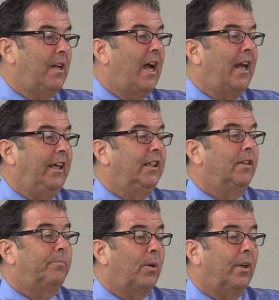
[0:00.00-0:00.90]
at
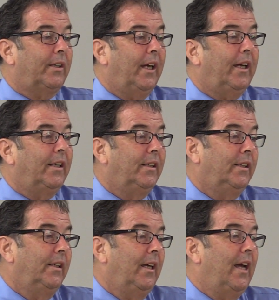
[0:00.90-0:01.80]
either perking
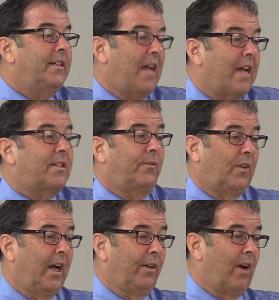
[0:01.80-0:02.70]
and
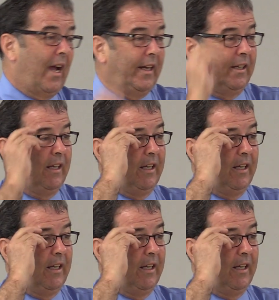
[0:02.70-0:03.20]
testifying, right?